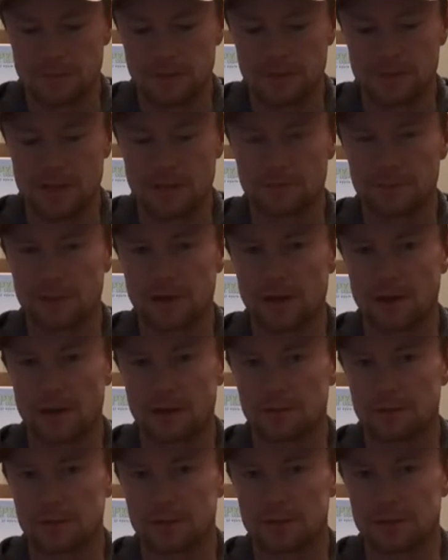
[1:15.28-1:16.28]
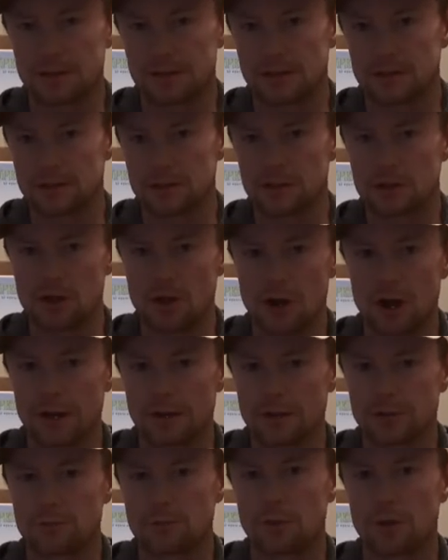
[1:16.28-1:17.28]
sometimes it's not
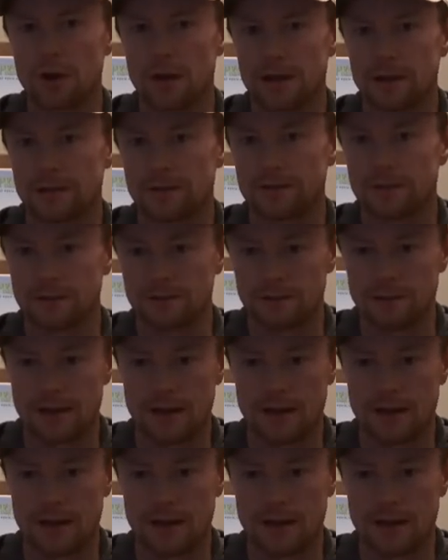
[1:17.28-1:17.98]
as bright